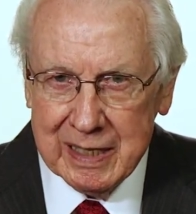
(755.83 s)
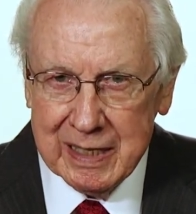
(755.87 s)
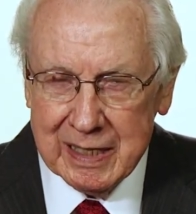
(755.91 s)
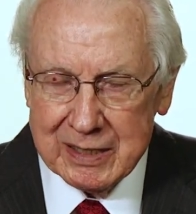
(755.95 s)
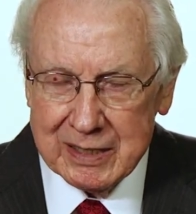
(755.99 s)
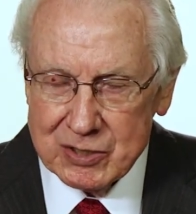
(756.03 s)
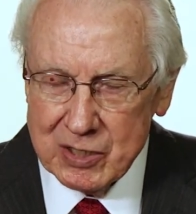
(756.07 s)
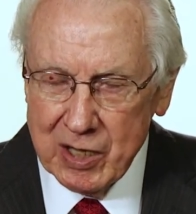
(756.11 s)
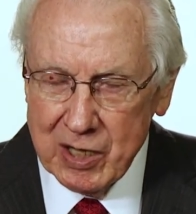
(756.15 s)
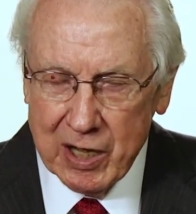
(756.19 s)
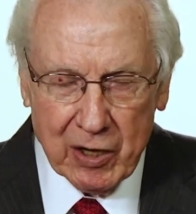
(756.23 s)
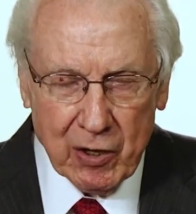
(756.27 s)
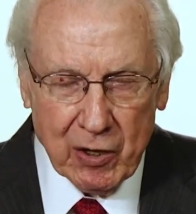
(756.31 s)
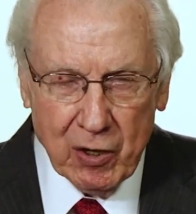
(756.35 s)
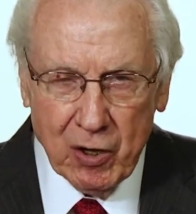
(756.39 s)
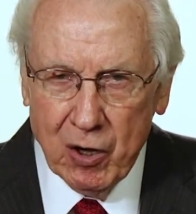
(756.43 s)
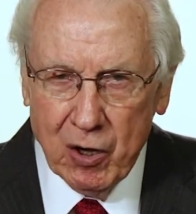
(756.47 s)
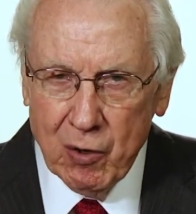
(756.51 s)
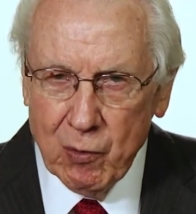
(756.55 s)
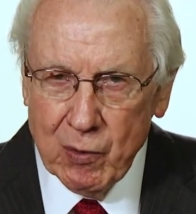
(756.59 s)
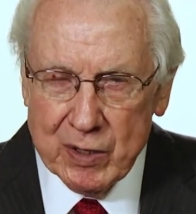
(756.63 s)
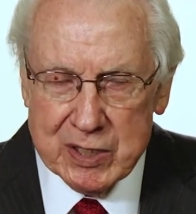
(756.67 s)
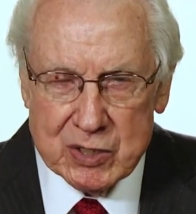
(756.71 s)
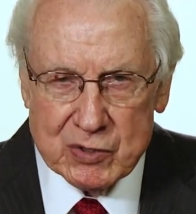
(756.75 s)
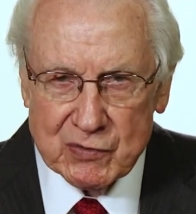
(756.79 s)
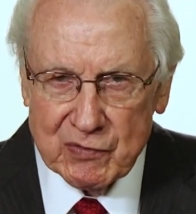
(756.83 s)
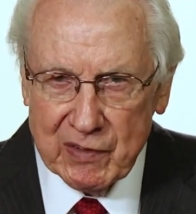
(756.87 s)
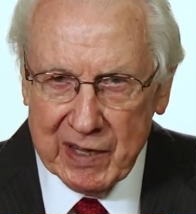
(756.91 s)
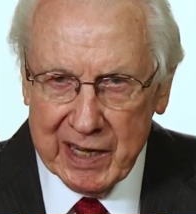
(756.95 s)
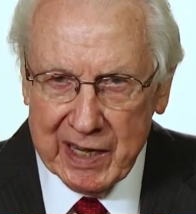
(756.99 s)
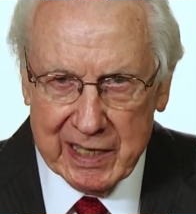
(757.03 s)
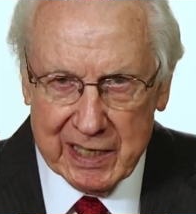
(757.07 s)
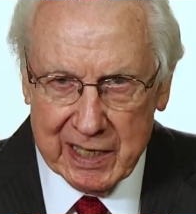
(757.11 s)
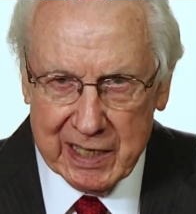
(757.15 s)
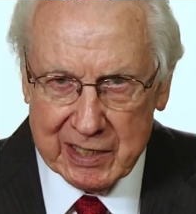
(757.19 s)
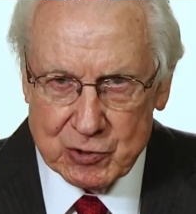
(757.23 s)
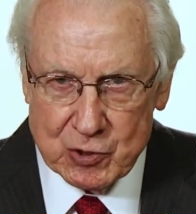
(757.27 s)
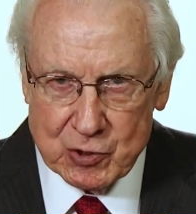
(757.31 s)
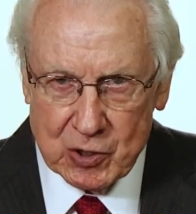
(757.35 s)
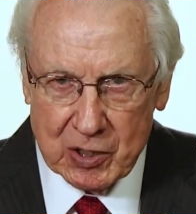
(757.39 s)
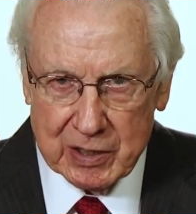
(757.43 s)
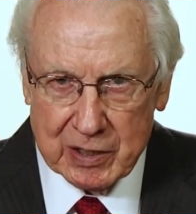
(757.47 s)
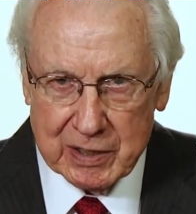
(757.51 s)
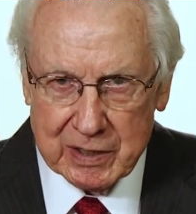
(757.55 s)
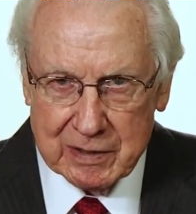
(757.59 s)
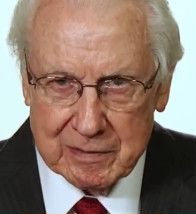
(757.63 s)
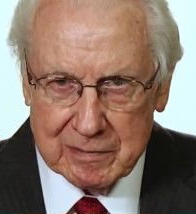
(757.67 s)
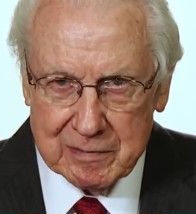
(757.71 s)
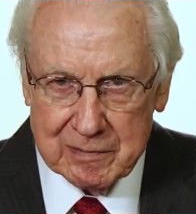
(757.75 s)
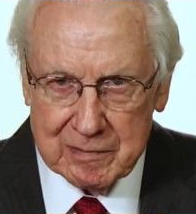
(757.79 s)
It's not always financially.
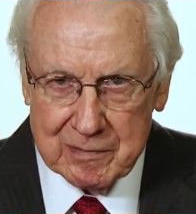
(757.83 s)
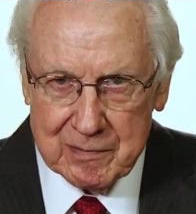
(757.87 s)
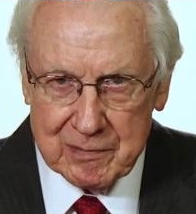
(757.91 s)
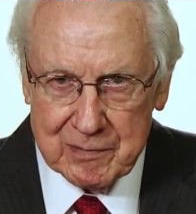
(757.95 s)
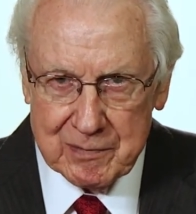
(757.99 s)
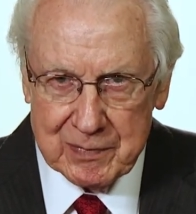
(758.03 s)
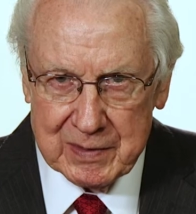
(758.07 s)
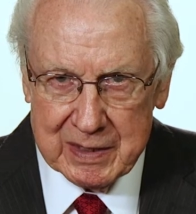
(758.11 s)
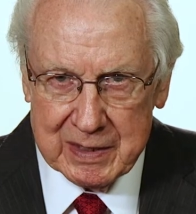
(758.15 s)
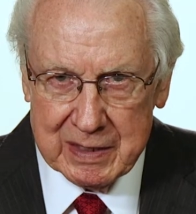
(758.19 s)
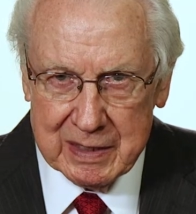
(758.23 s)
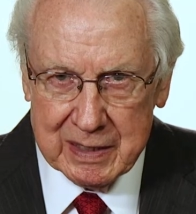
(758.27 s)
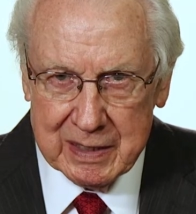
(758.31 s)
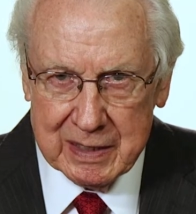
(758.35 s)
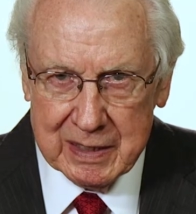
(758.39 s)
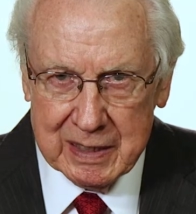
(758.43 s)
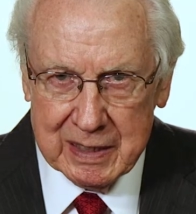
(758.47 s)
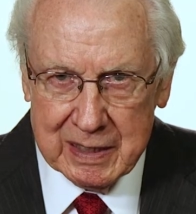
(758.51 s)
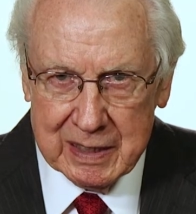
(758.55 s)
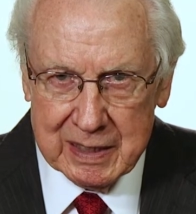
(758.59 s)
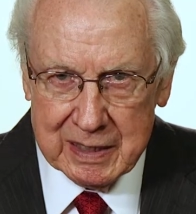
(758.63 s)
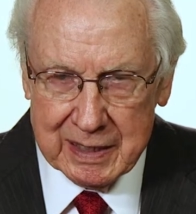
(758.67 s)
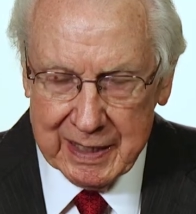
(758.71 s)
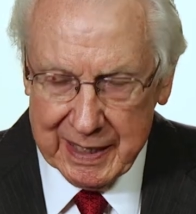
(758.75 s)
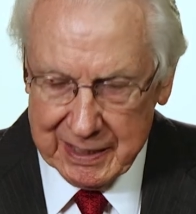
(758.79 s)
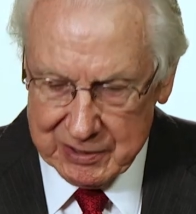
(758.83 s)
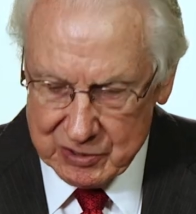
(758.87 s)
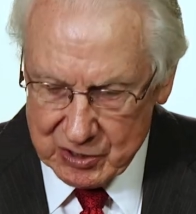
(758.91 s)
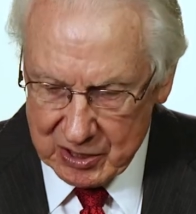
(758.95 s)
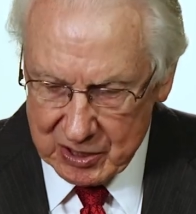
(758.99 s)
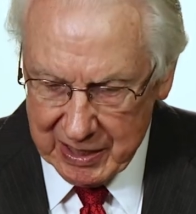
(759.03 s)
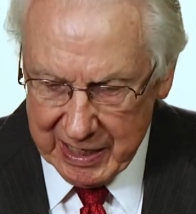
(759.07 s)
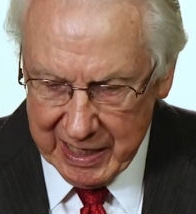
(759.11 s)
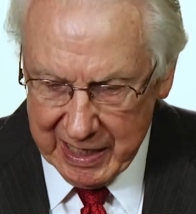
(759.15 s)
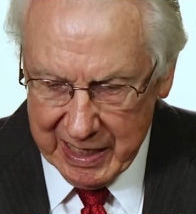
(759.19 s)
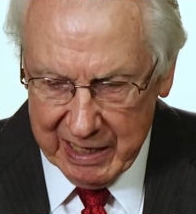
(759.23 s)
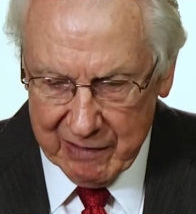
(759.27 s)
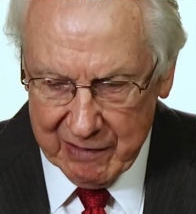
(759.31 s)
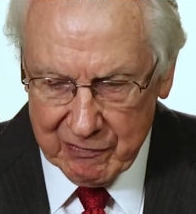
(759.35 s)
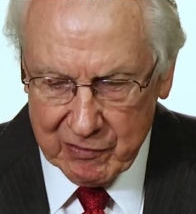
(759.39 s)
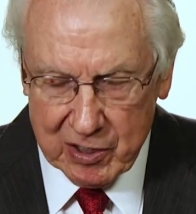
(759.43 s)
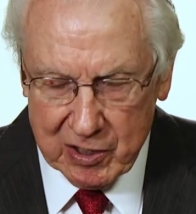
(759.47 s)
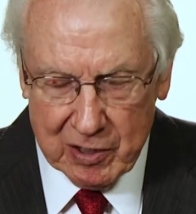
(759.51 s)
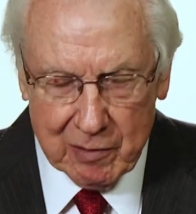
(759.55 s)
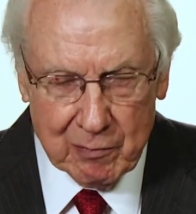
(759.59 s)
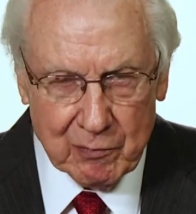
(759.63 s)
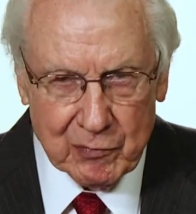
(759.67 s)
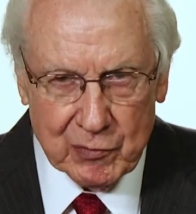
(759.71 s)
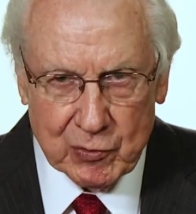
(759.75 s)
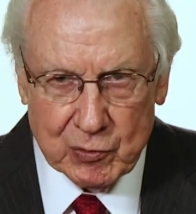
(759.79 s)
Nancy and I have
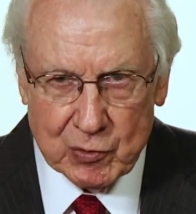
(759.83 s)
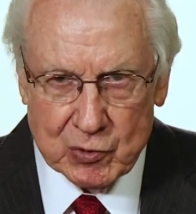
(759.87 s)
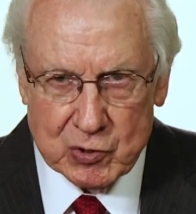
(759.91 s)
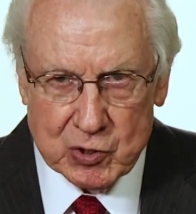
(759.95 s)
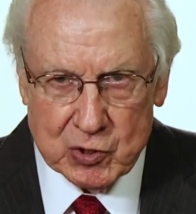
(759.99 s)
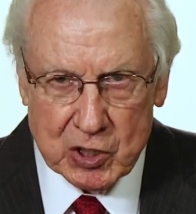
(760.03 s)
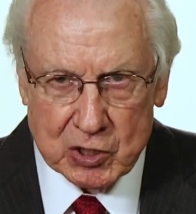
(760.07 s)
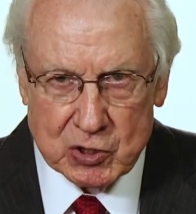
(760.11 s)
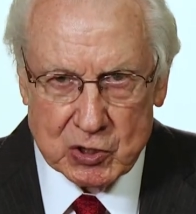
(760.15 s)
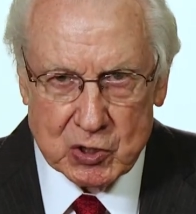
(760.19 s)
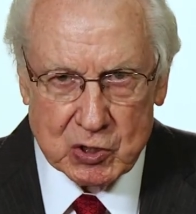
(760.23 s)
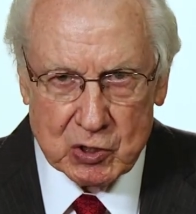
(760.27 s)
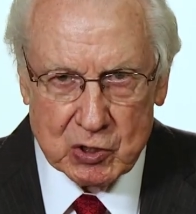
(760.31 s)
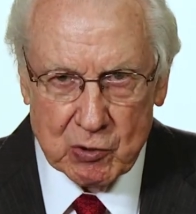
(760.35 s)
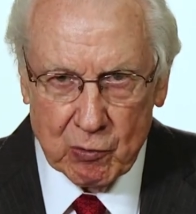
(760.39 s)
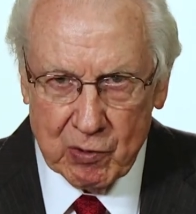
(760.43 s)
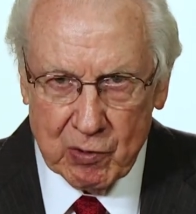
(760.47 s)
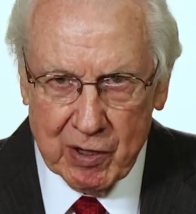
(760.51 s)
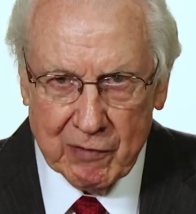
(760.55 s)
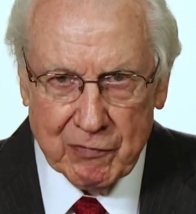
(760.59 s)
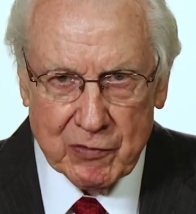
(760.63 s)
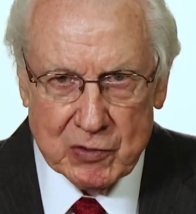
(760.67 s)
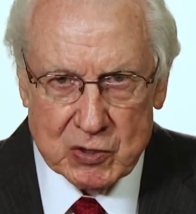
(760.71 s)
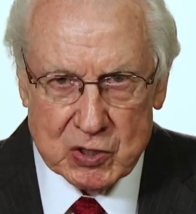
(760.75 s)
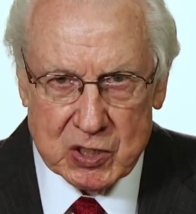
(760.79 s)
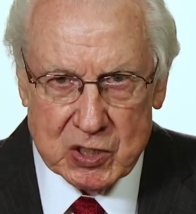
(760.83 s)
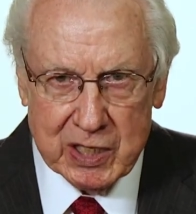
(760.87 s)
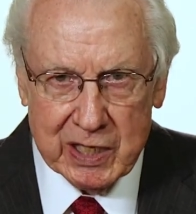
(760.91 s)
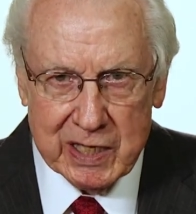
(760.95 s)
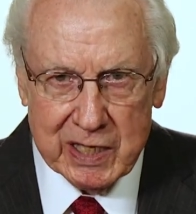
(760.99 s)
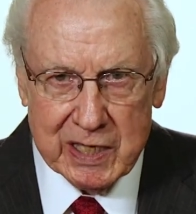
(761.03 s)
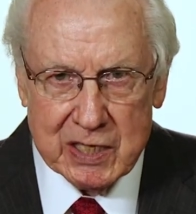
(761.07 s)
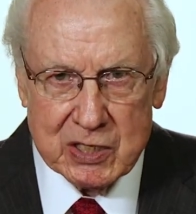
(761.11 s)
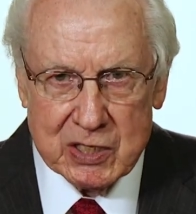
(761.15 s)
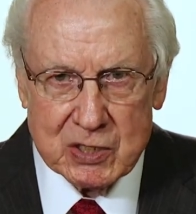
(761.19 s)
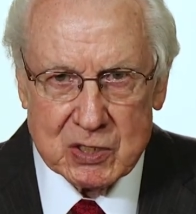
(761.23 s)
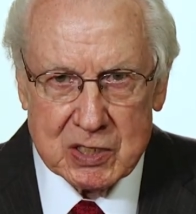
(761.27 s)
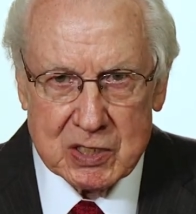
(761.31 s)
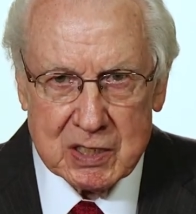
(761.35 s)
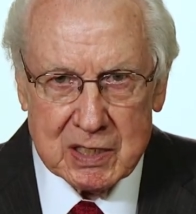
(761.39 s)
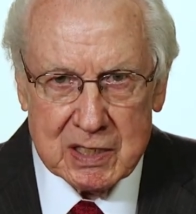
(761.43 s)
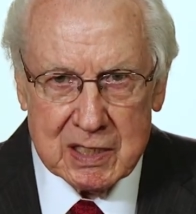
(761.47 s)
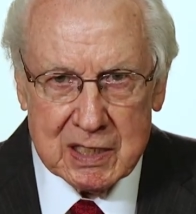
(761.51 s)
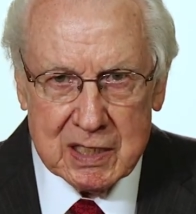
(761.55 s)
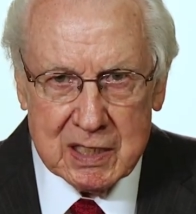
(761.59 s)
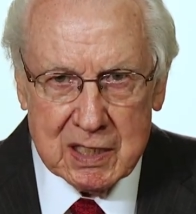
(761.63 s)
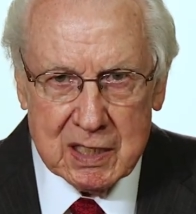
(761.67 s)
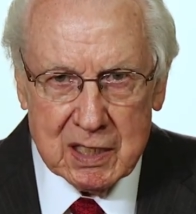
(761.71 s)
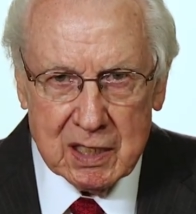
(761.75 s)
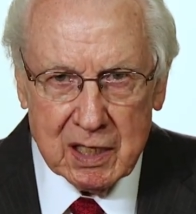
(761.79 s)
come through just the roughest days
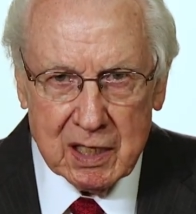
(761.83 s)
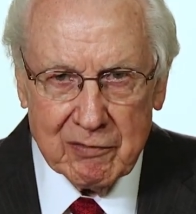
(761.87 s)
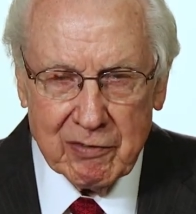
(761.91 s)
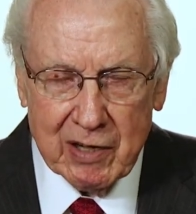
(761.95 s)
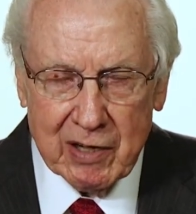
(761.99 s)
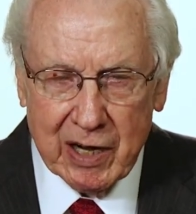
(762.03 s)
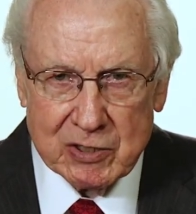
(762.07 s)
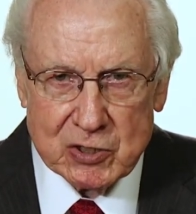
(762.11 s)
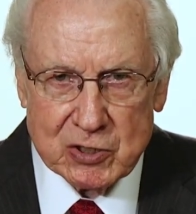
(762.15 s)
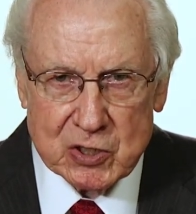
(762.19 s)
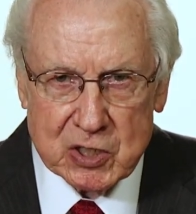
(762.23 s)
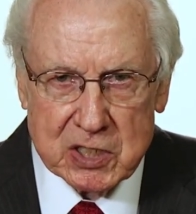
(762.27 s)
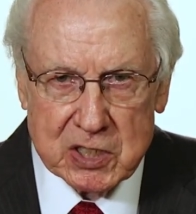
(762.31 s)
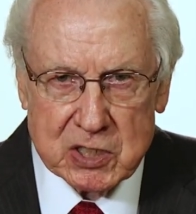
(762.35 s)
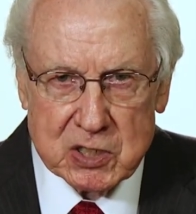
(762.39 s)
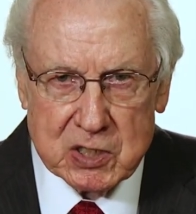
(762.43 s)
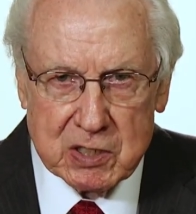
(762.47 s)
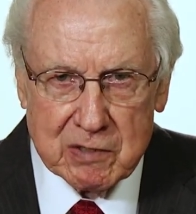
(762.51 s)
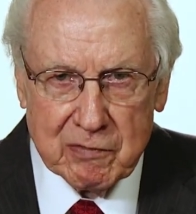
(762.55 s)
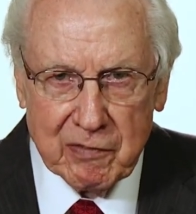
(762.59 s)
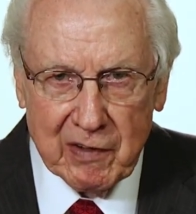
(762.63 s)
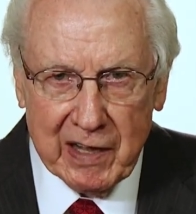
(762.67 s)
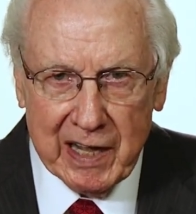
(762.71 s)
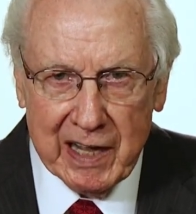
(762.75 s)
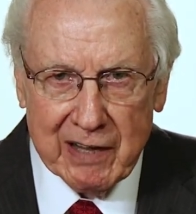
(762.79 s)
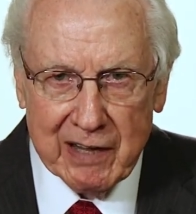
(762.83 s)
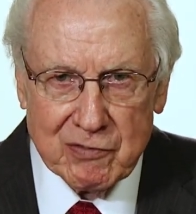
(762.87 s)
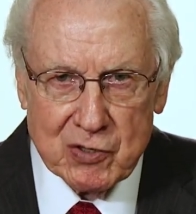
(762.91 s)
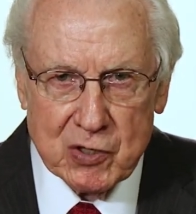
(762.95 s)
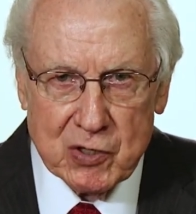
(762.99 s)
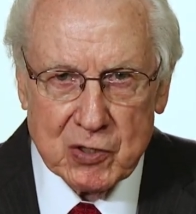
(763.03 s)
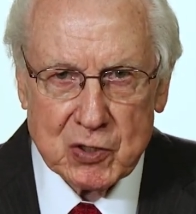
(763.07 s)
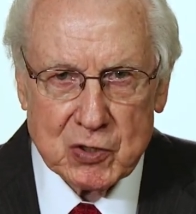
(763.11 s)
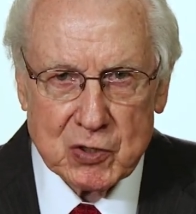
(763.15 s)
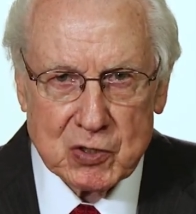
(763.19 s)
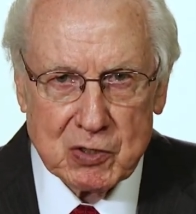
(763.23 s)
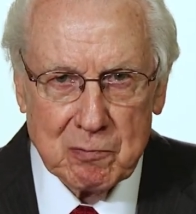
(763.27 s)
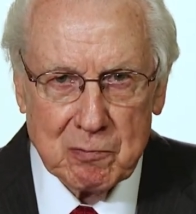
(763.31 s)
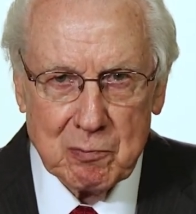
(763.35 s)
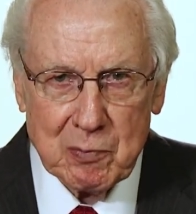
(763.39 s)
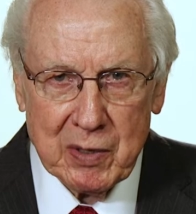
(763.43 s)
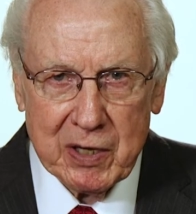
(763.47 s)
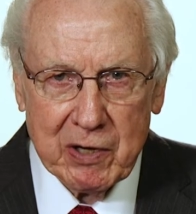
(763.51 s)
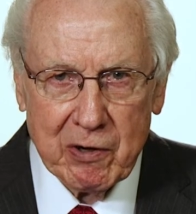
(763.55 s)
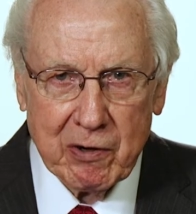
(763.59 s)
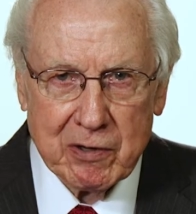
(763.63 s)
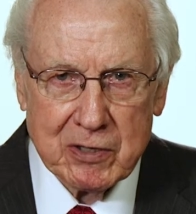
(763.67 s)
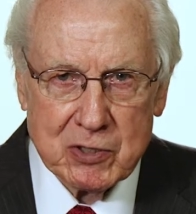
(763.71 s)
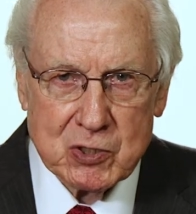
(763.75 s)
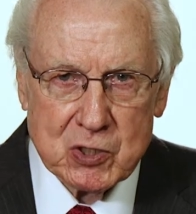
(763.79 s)
of our 65 years of
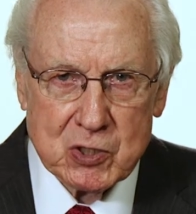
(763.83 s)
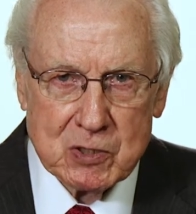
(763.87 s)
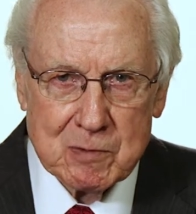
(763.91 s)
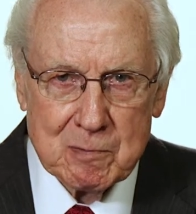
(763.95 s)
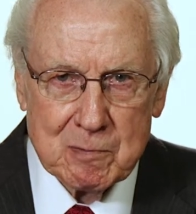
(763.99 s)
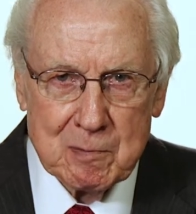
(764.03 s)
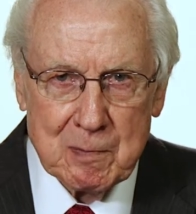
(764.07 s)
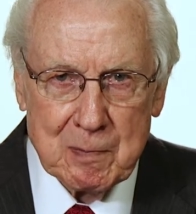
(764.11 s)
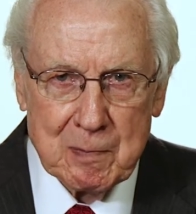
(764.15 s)
marriage.